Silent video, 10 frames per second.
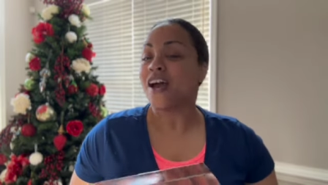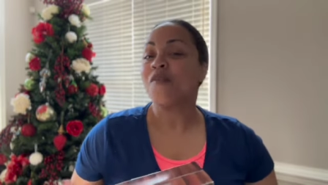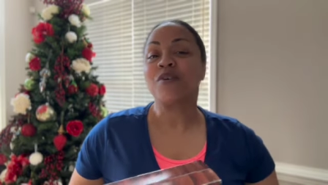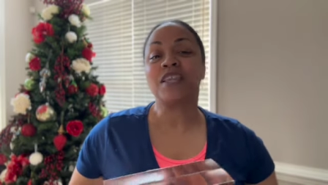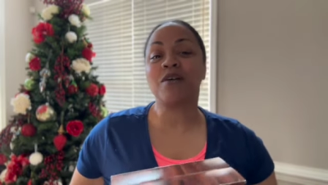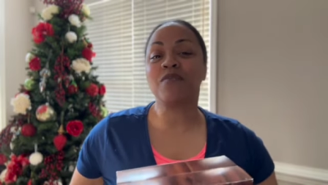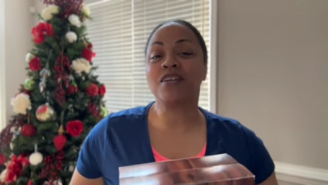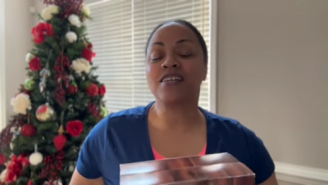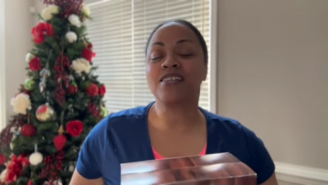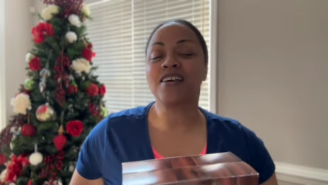with that
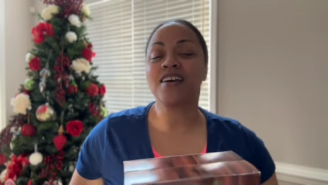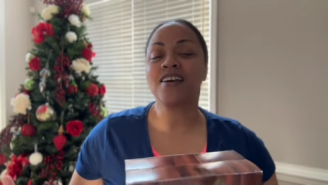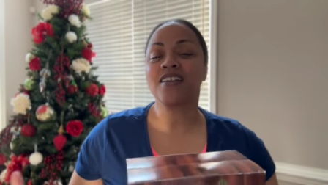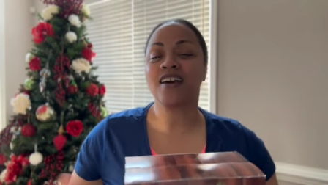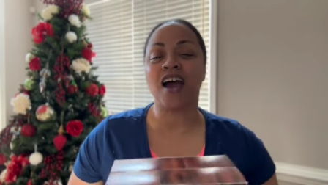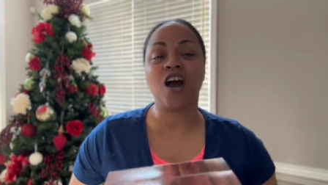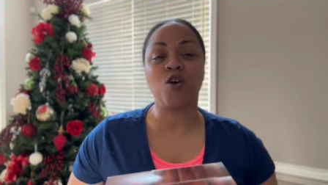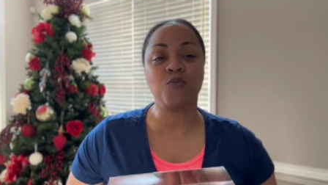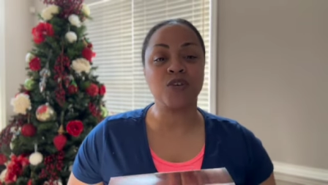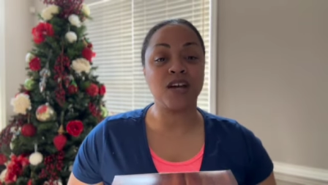being said, I
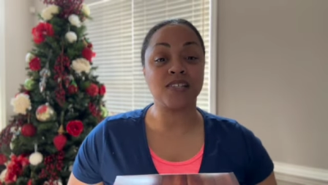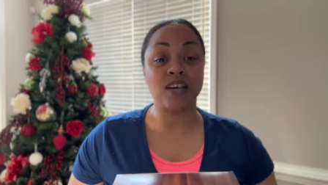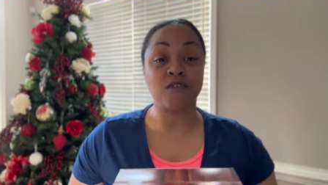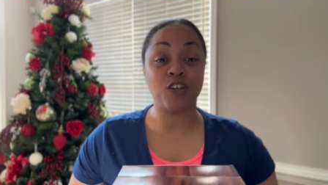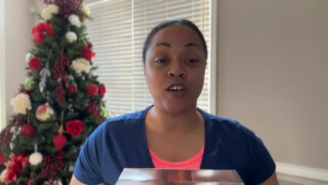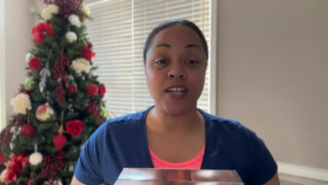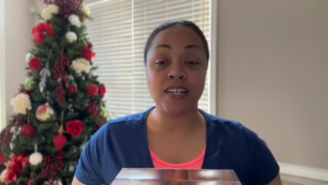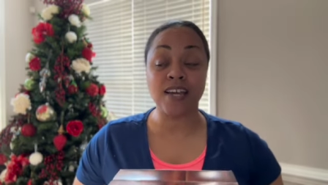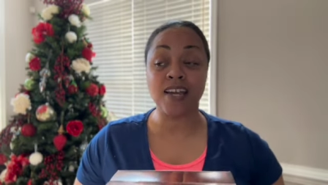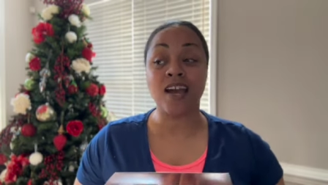hope you guys have a great
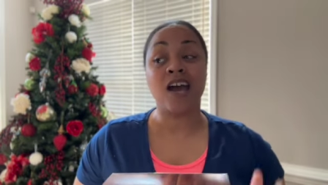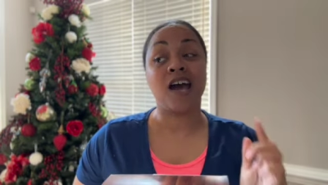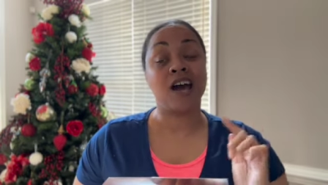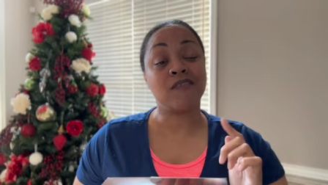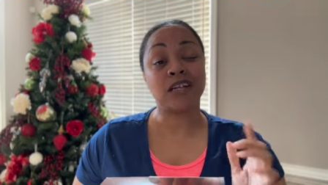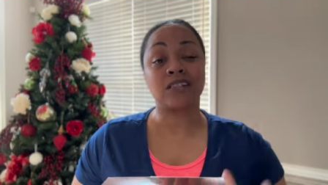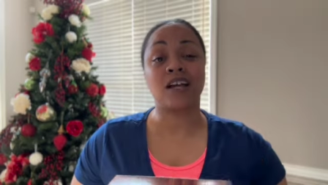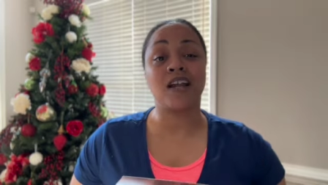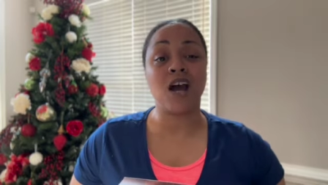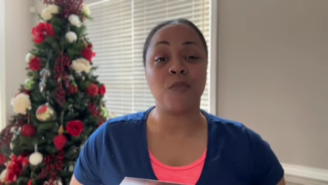day. I've actually
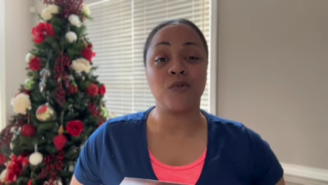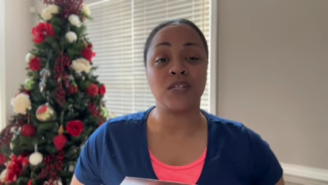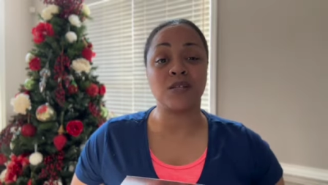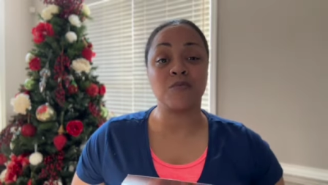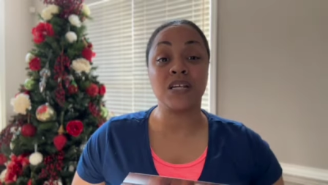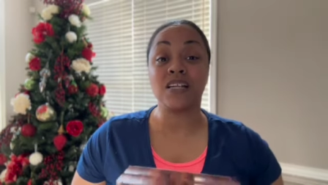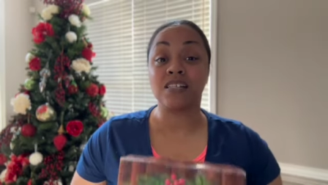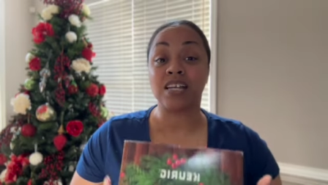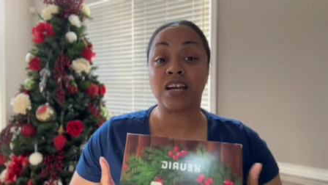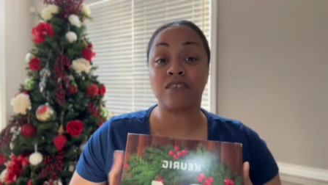got to hop on some
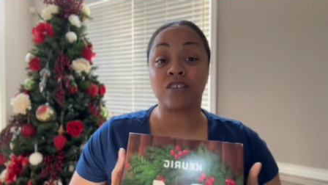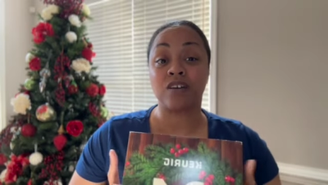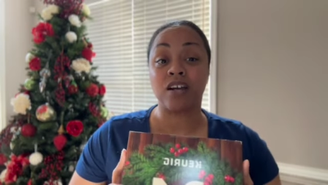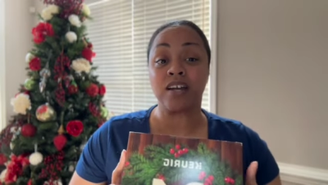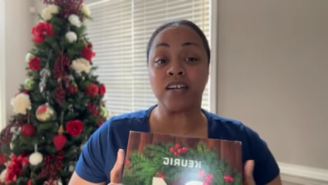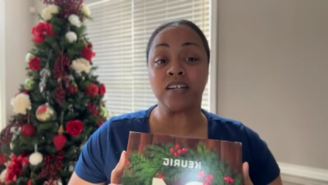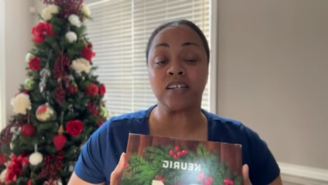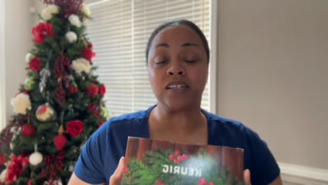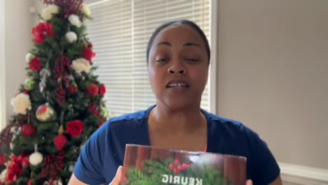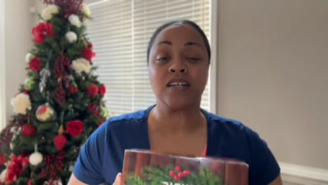meetings after I
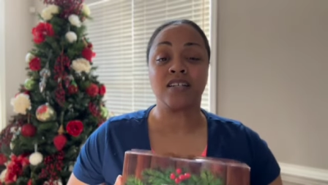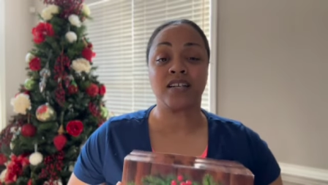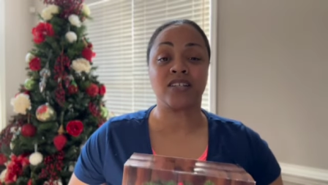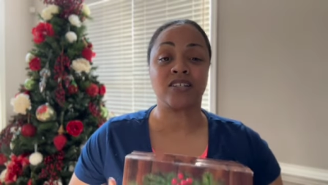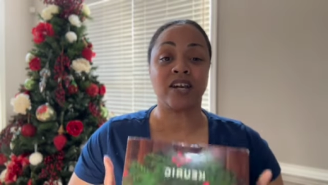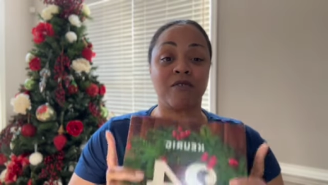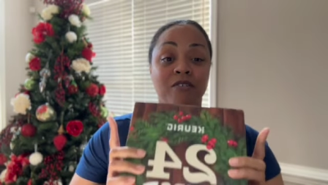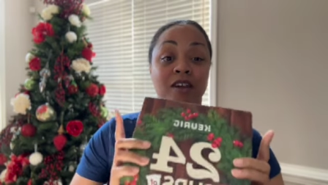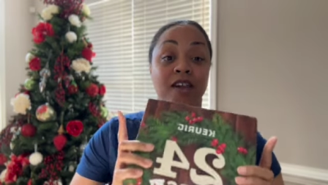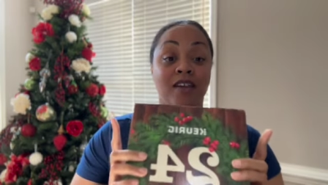uh, take a
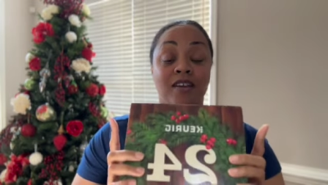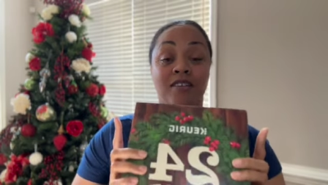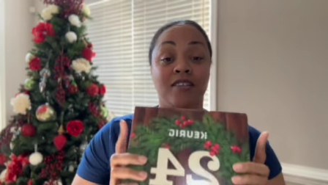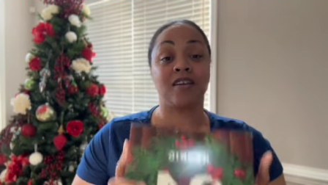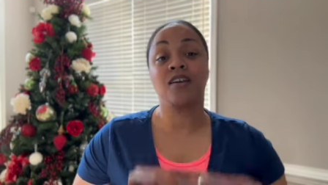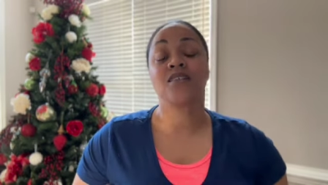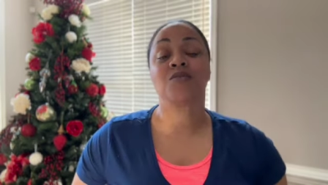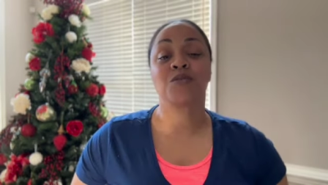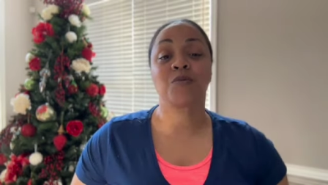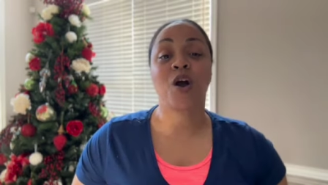shower and do
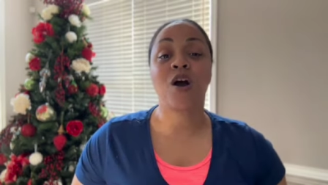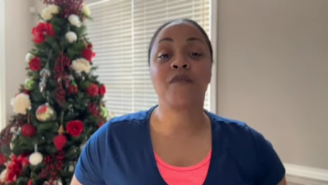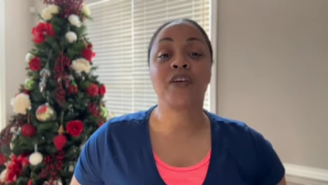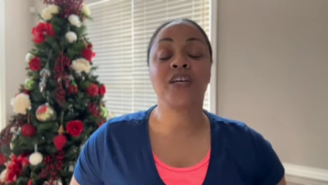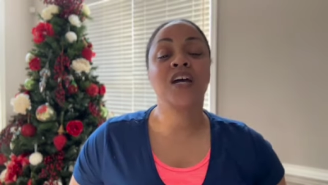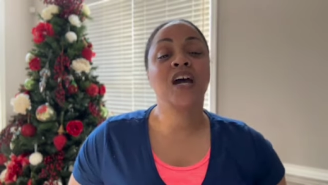some coffee.